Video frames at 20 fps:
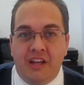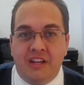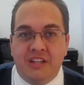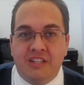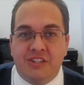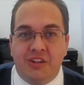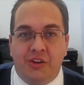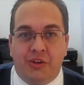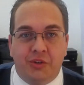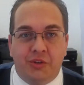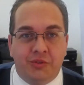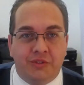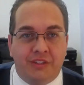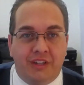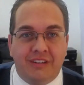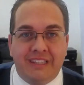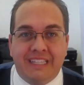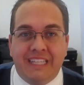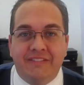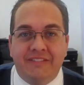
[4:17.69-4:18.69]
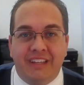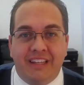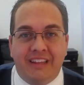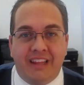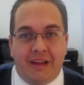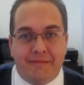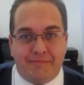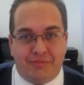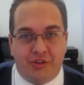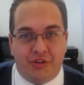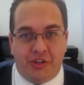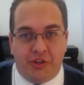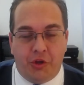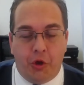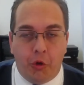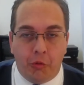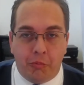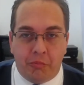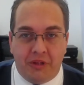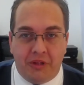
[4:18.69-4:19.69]
So they're leaving that pretty
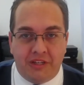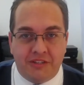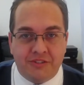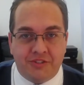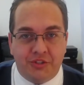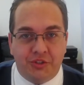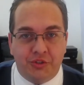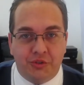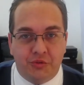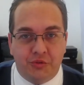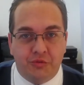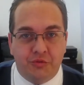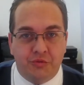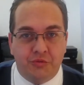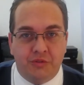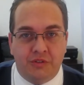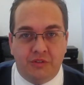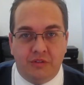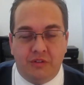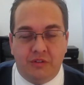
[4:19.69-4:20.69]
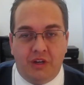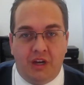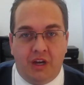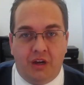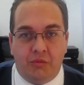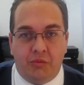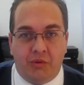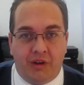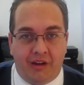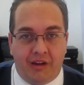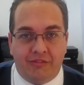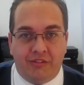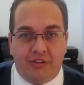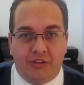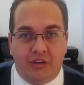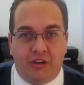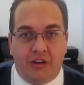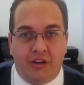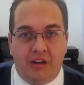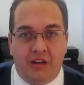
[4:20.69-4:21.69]
open to
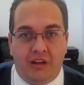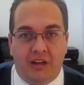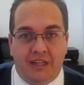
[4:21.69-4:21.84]
whatever